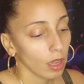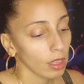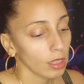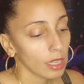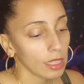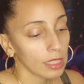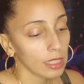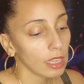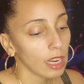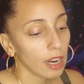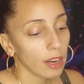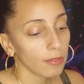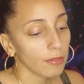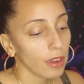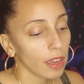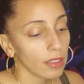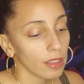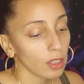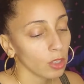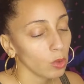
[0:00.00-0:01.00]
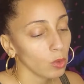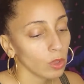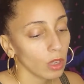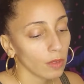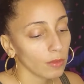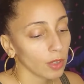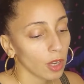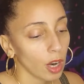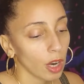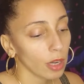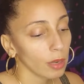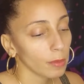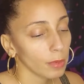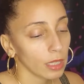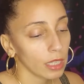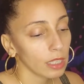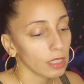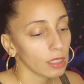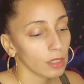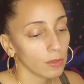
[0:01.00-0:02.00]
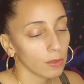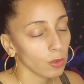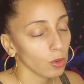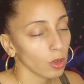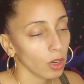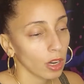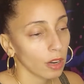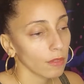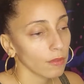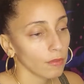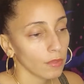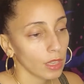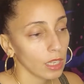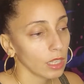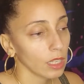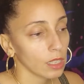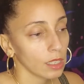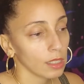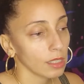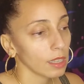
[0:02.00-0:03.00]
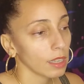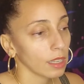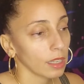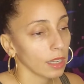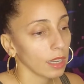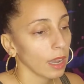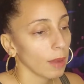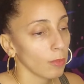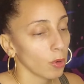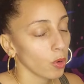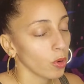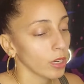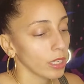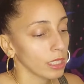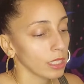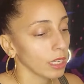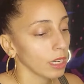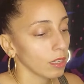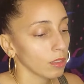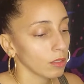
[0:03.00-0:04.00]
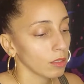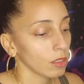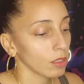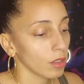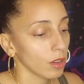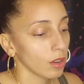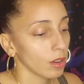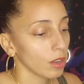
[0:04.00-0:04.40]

Let's clarify the new love card, please, for Venus and Capricorn singles.